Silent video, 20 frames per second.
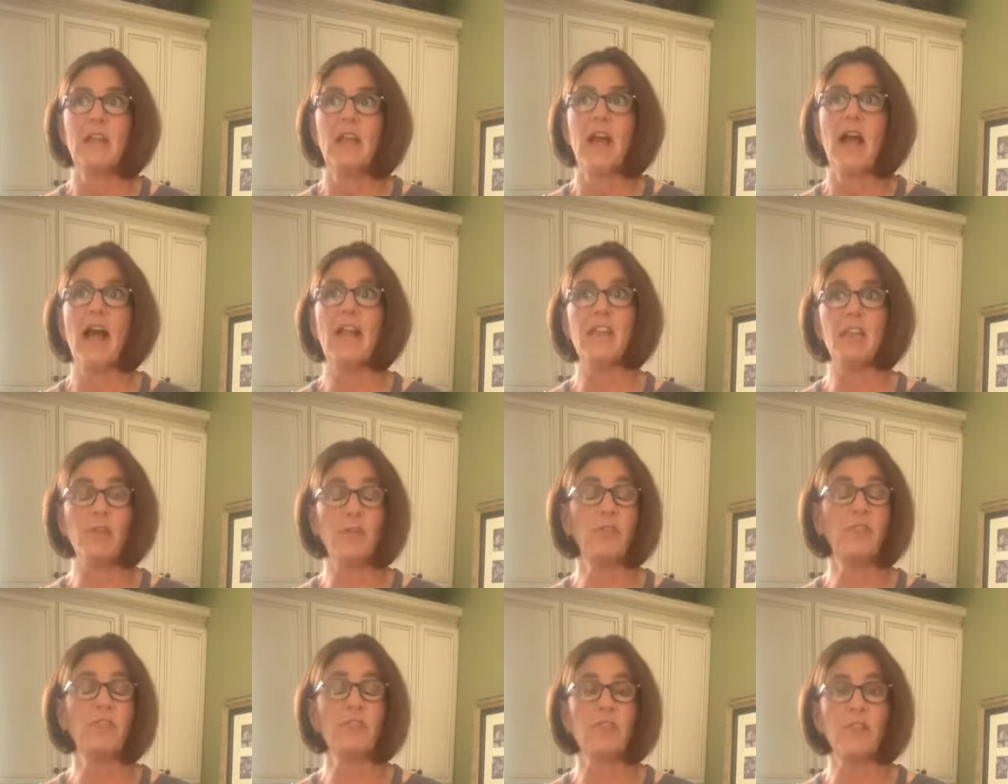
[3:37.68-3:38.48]
I
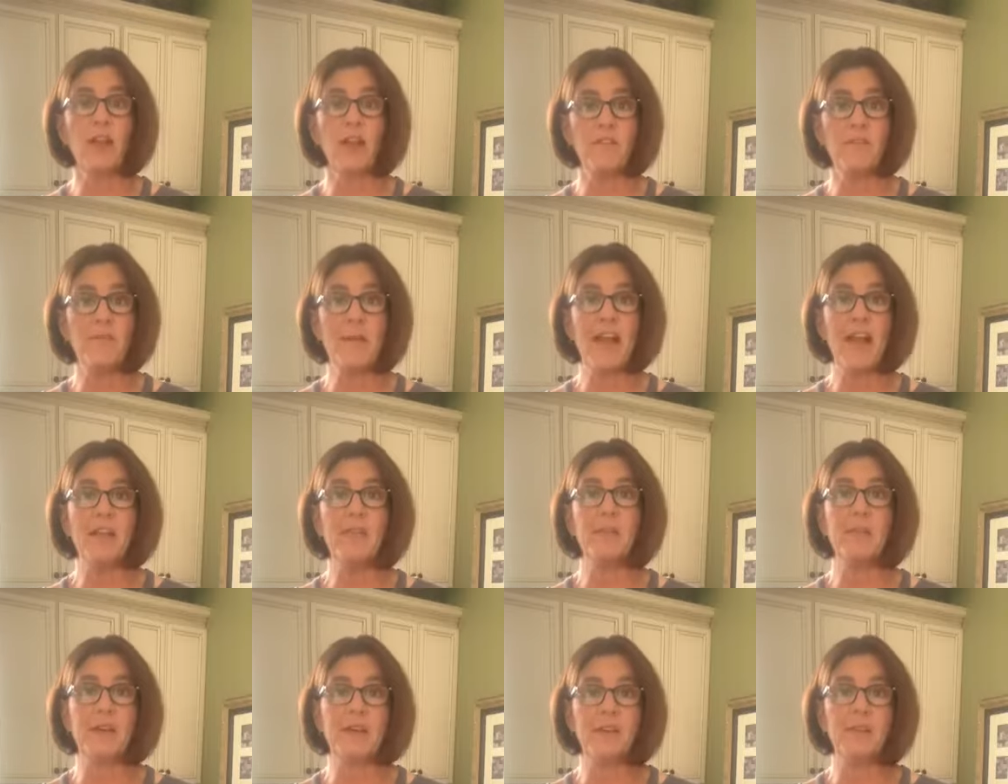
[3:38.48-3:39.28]
used to love
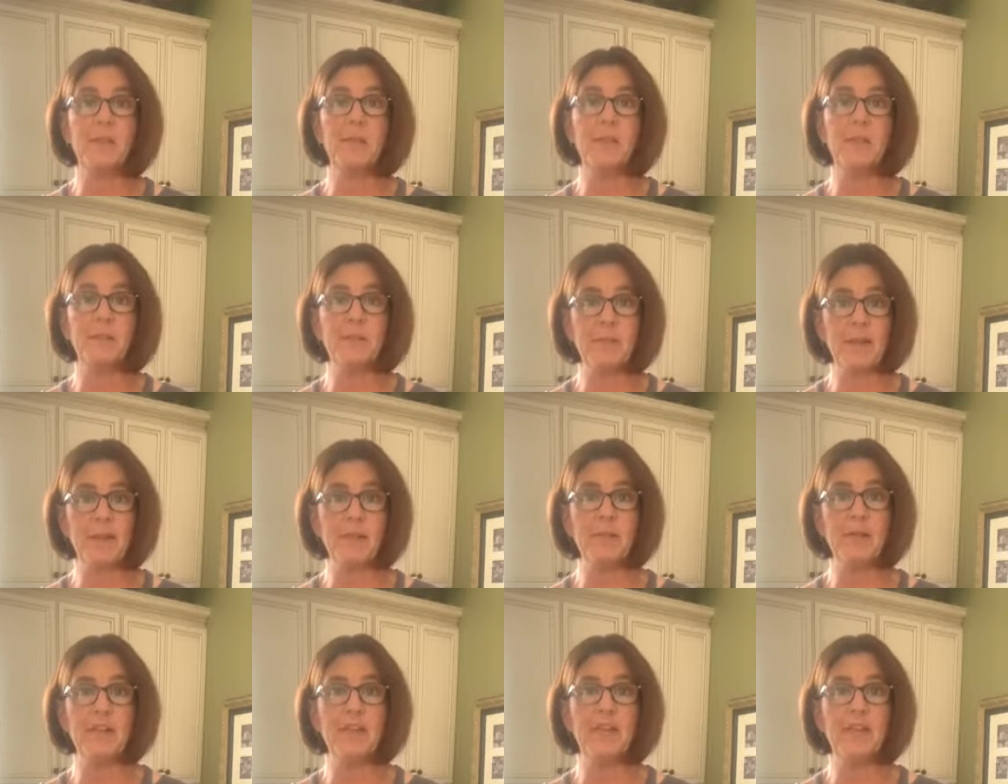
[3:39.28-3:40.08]
math, but it's been
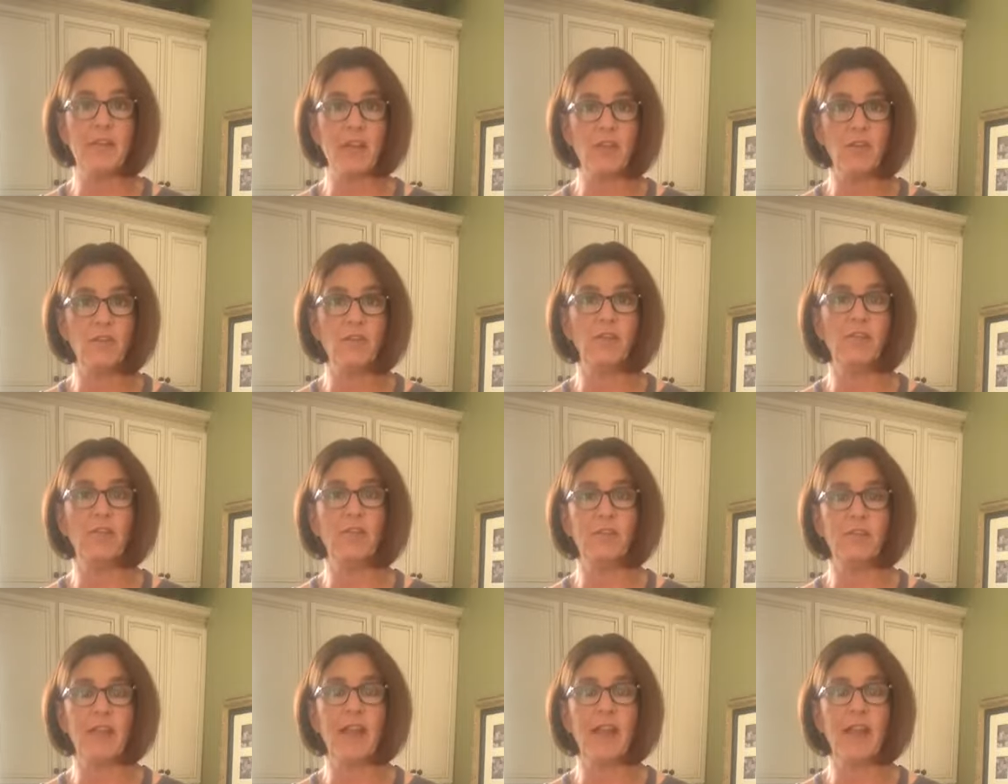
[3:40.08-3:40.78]
many years since